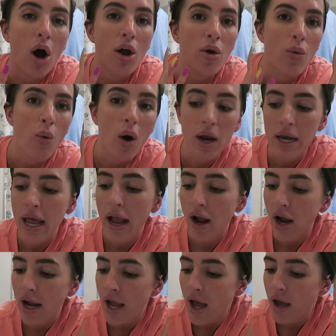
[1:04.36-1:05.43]
on one
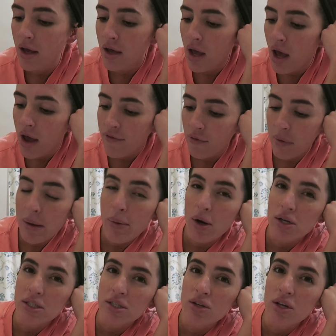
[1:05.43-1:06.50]
area. For me
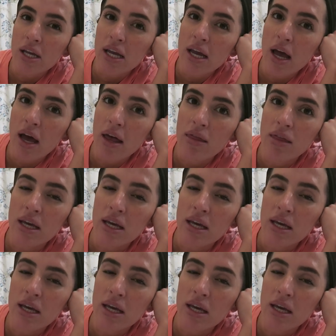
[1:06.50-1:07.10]
personally,